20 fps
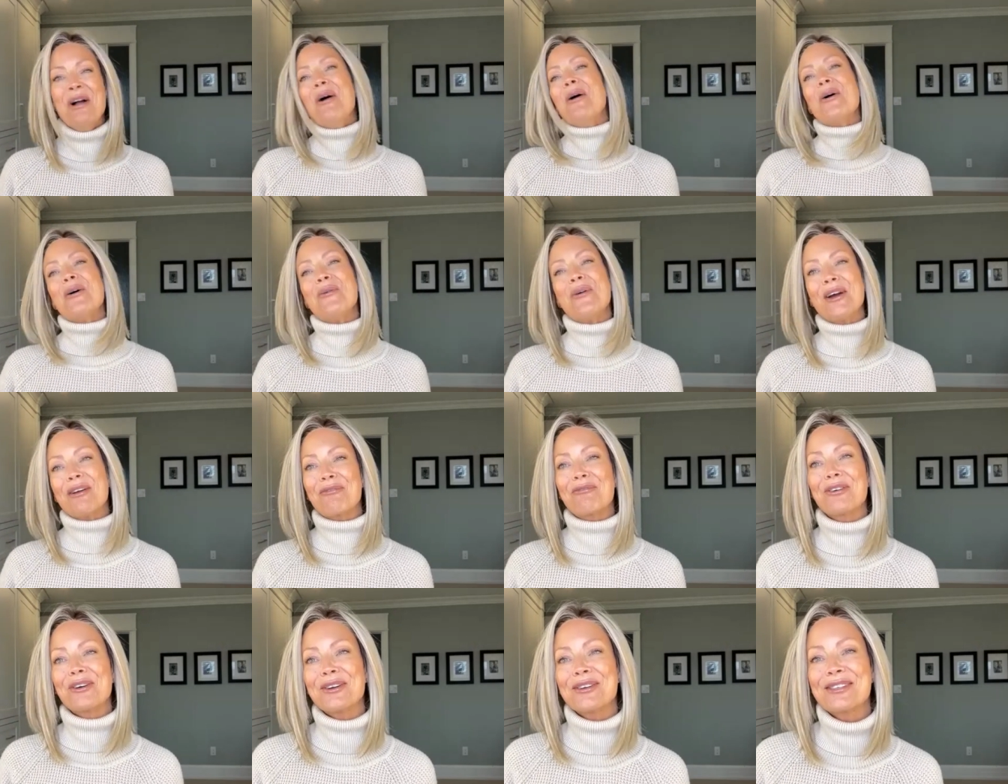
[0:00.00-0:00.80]
who at
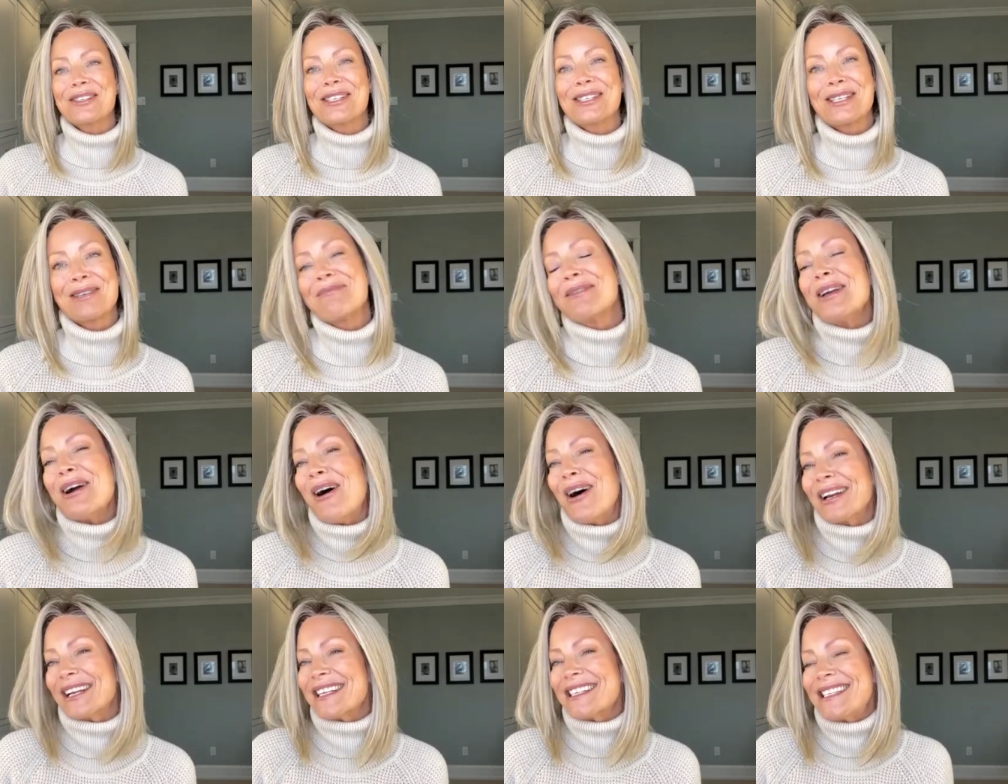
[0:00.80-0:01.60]
first, to be
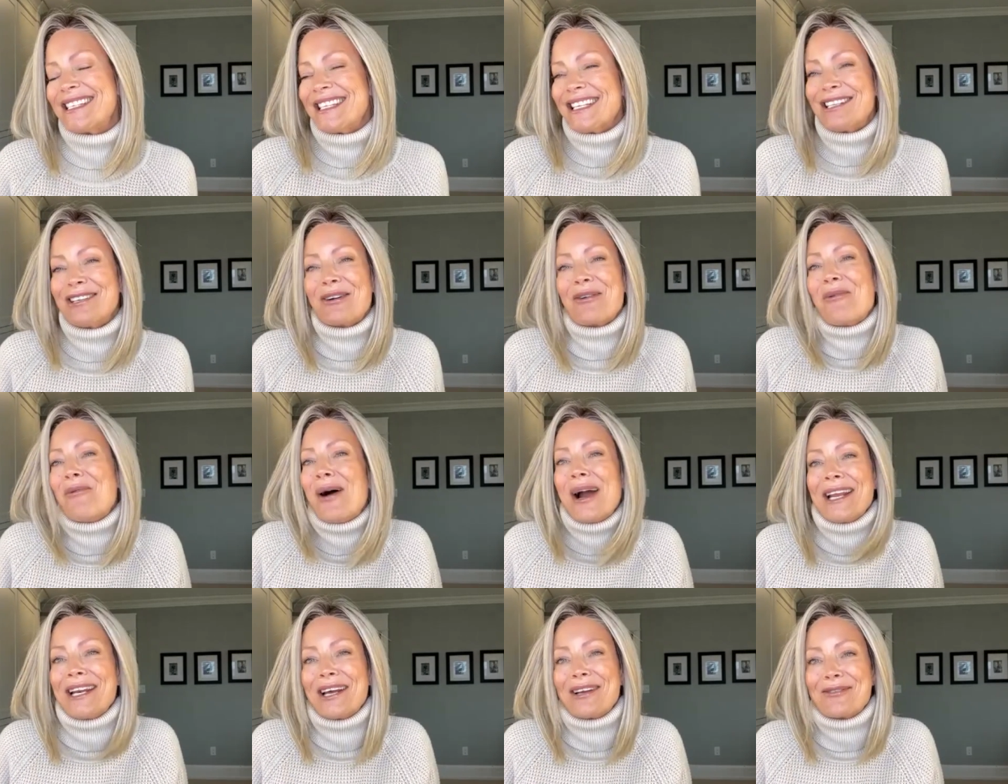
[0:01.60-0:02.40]
honest, didn't
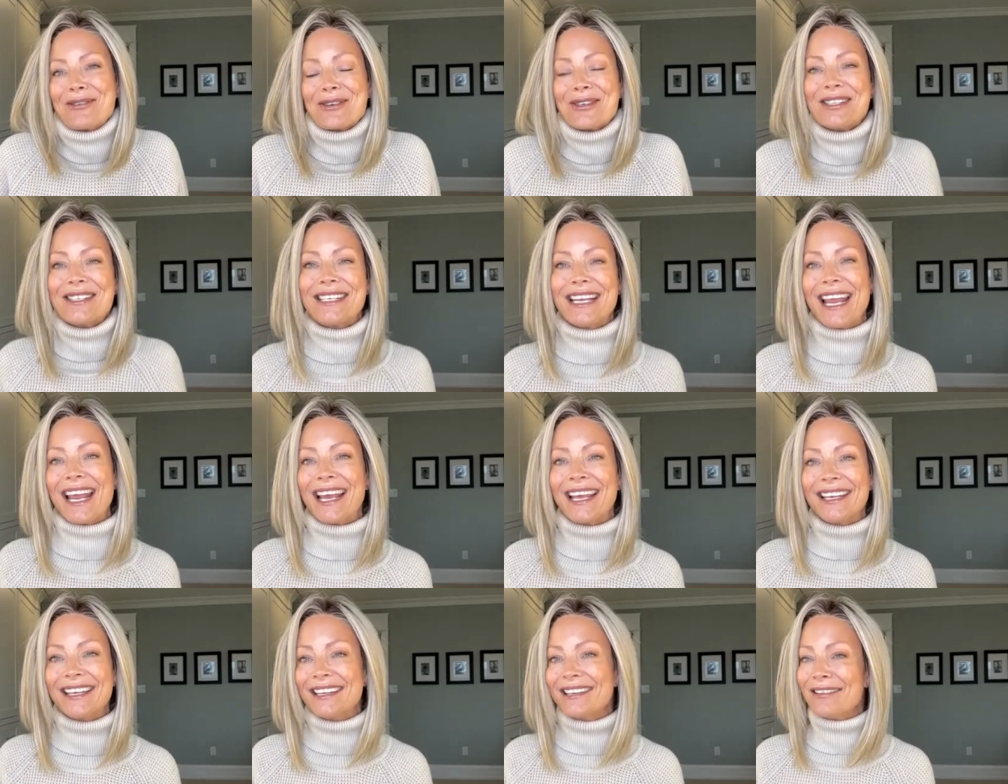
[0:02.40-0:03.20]
quite
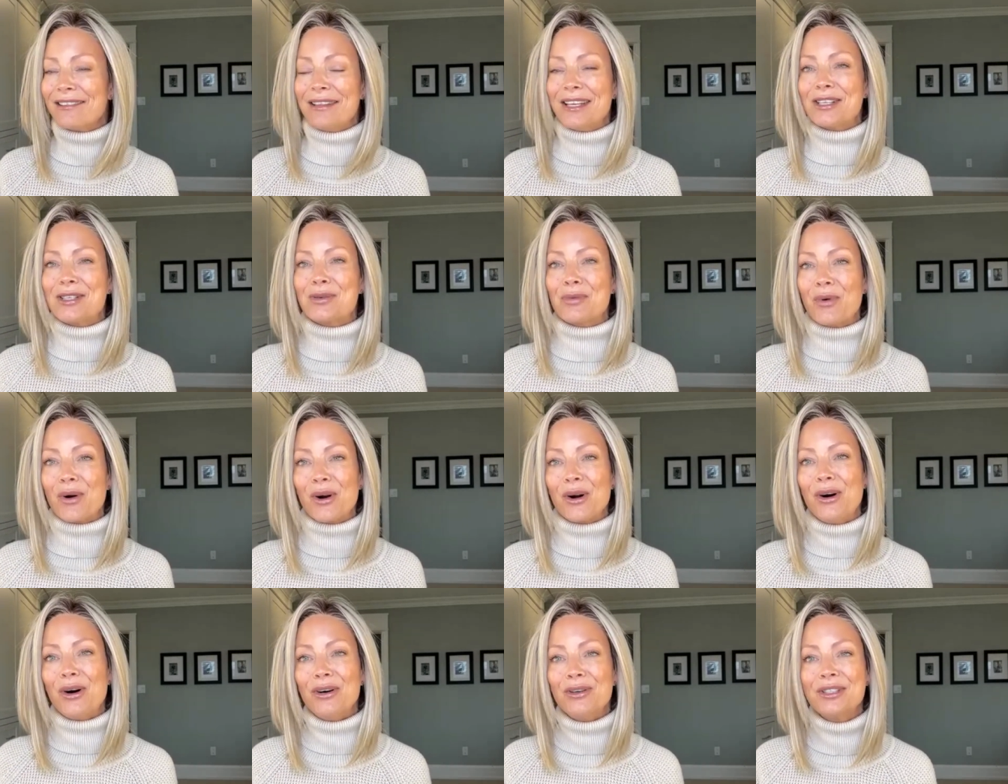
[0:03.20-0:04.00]
understand this
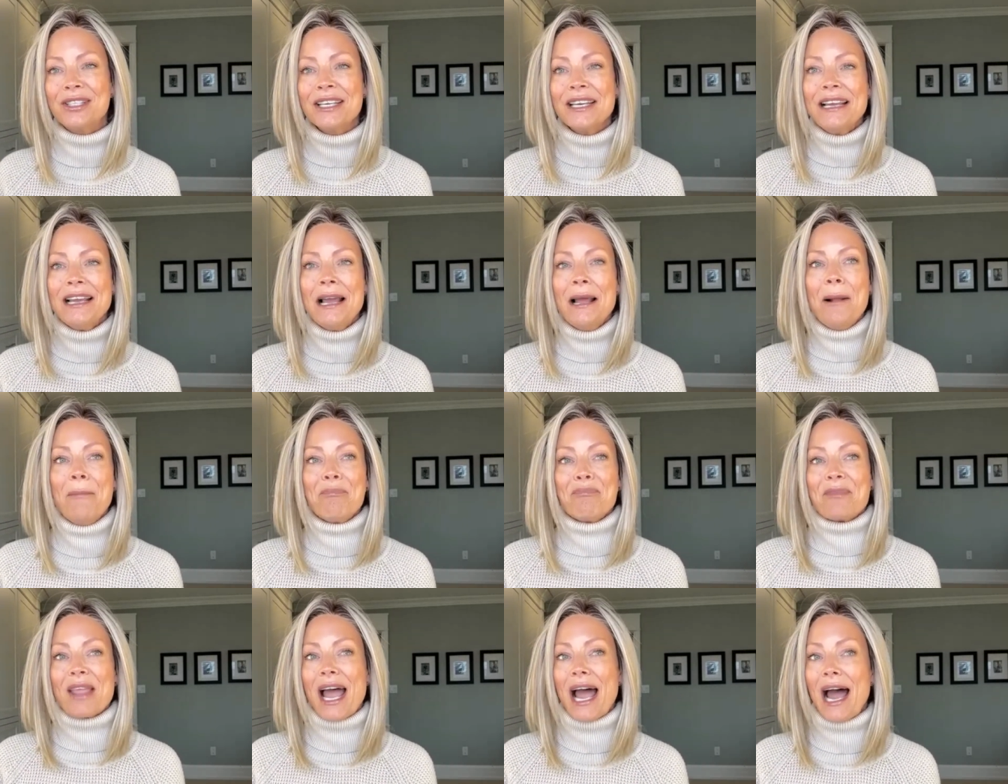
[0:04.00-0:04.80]
world.
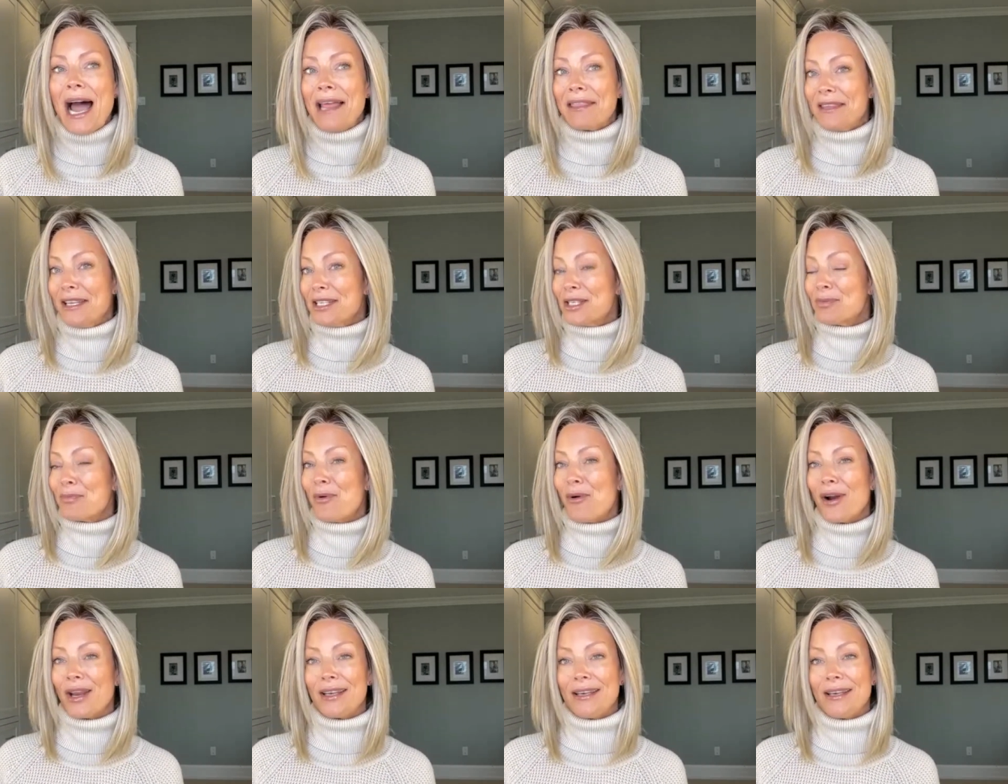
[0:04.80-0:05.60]
At this point